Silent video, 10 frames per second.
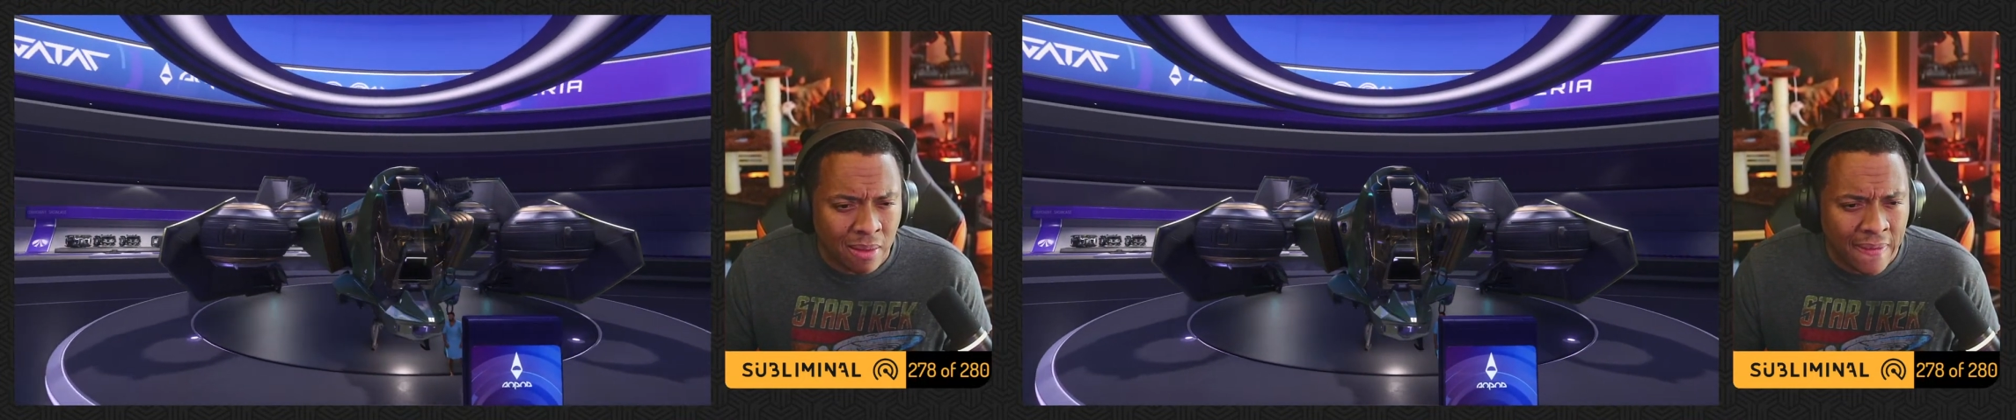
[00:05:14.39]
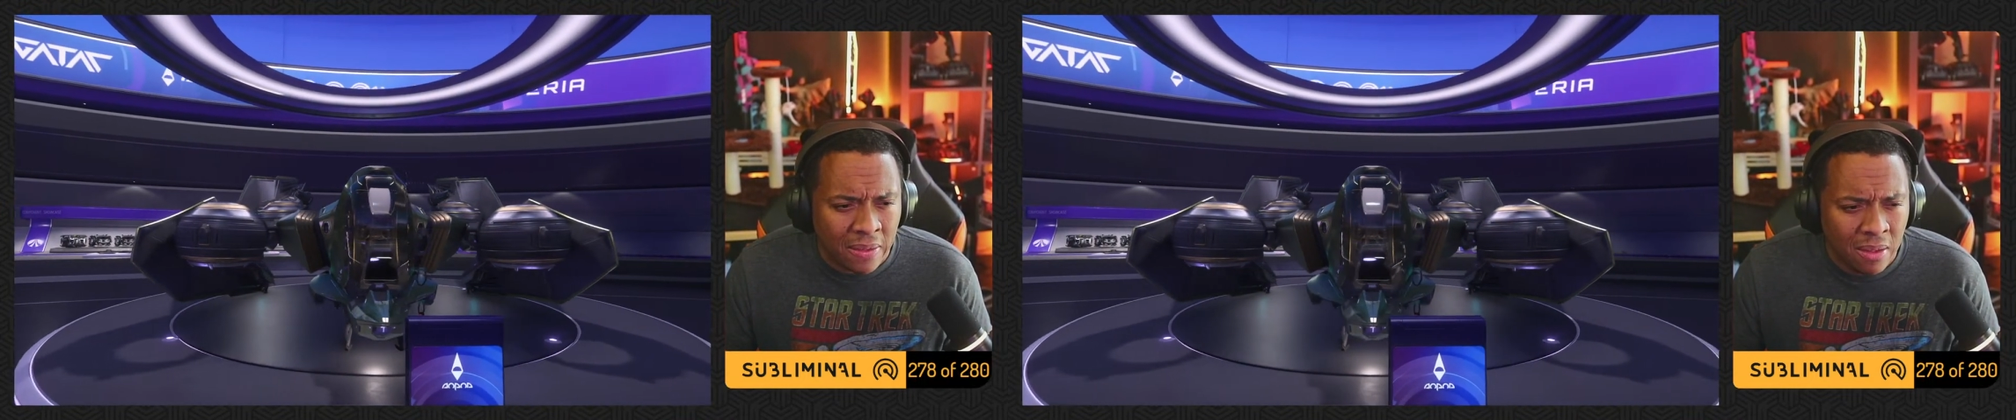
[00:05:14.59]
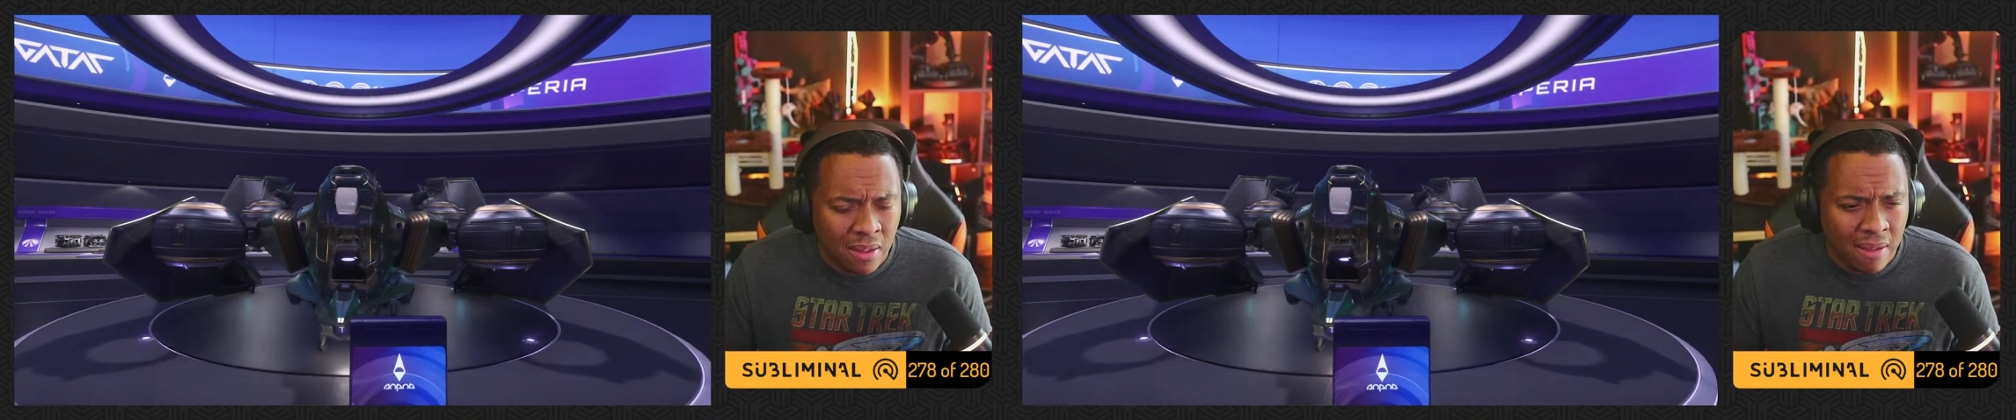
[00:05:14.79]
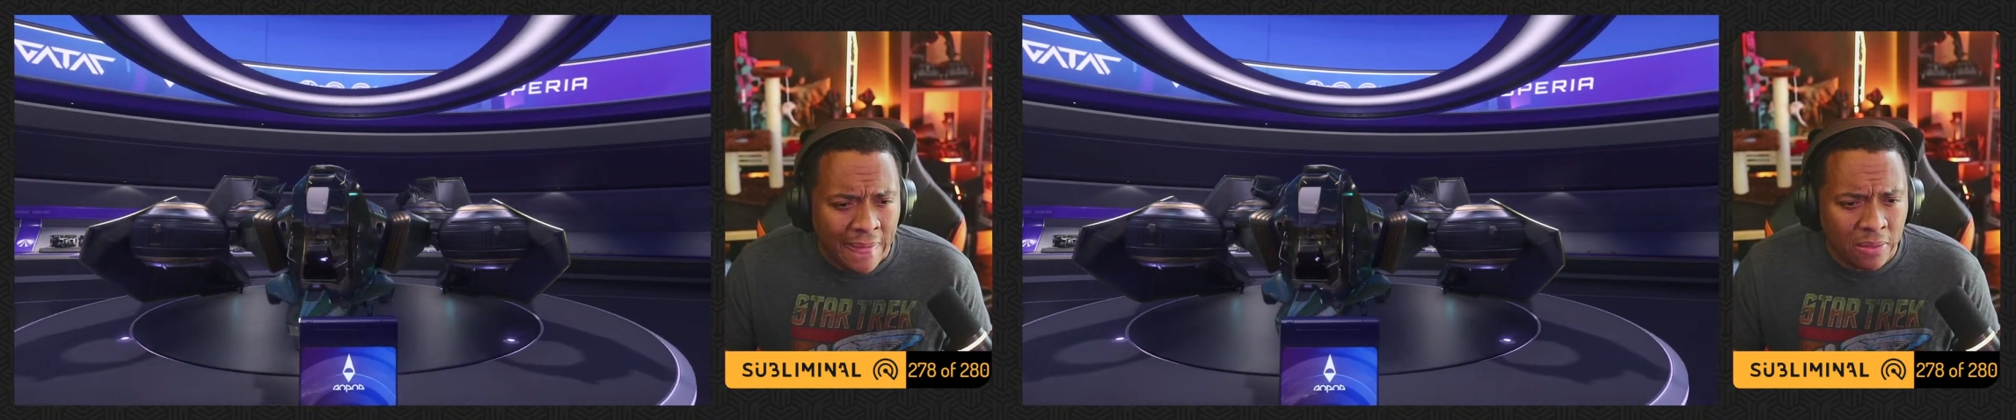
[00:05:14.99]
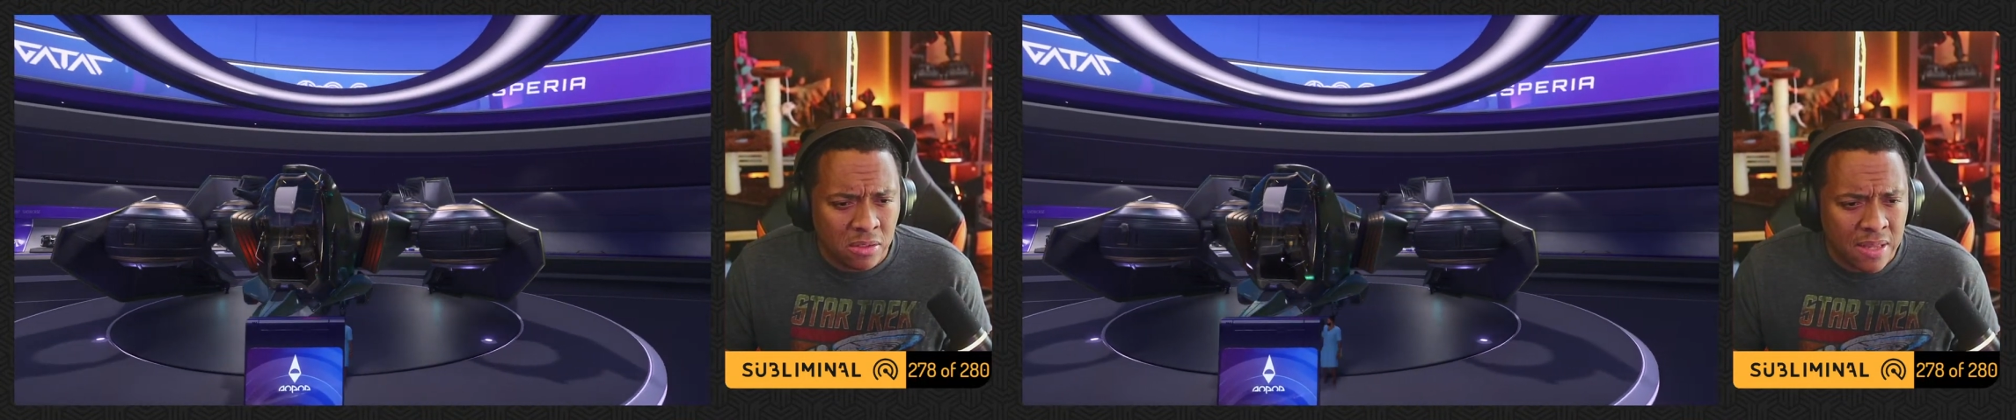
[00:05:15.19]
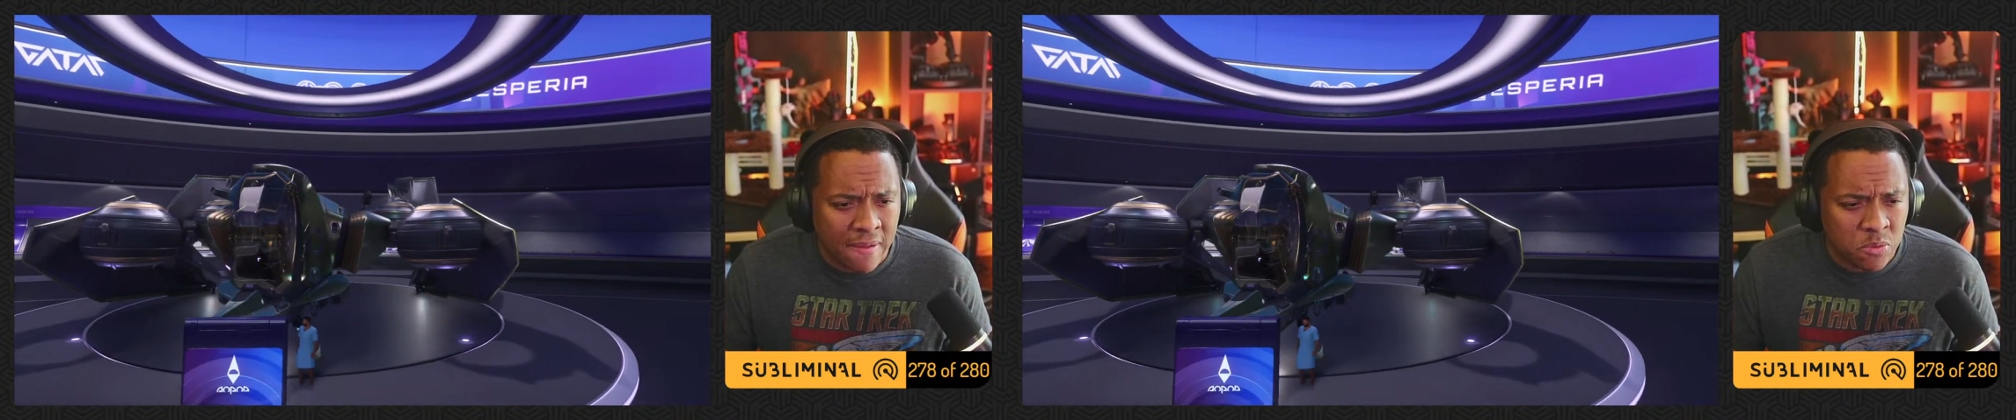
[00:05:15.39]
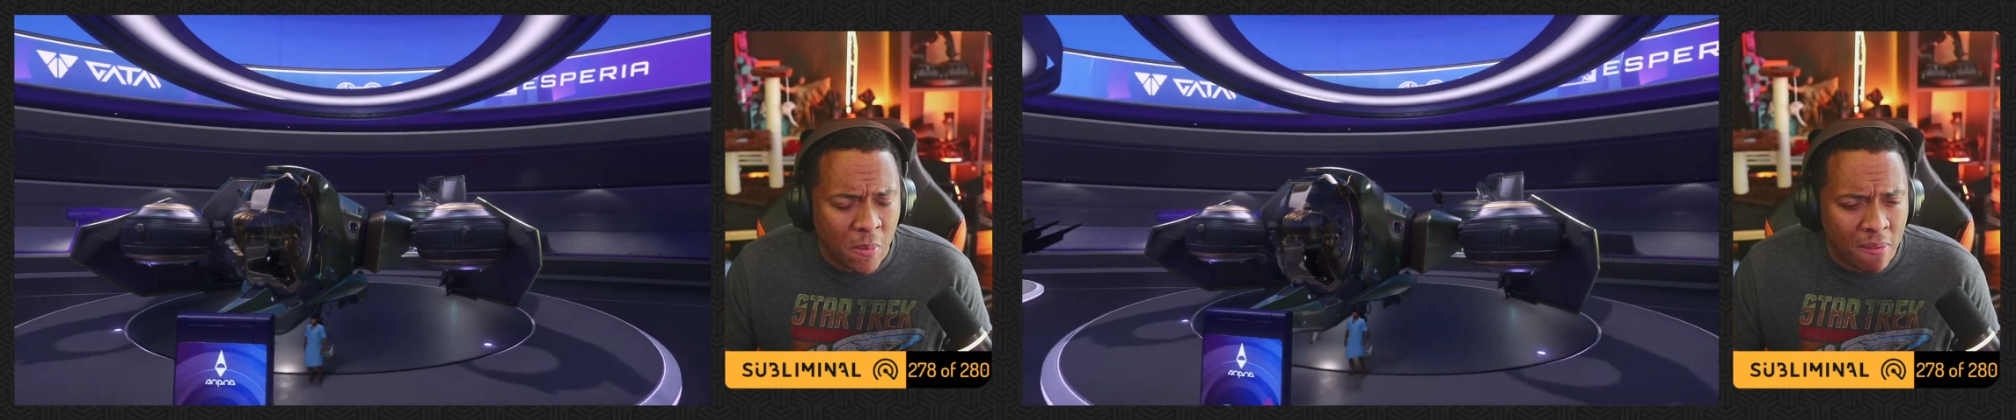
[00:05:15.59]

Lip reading: Like, it looks like it's one